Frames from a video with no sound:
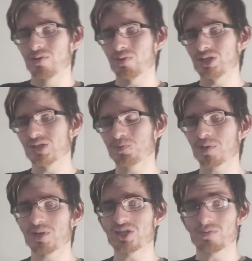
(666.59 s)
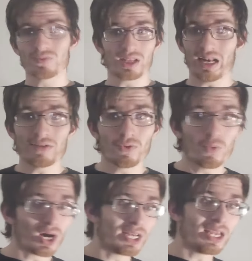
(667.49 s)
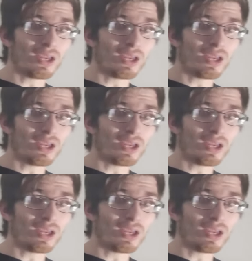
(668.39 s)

which is pretty much level 1.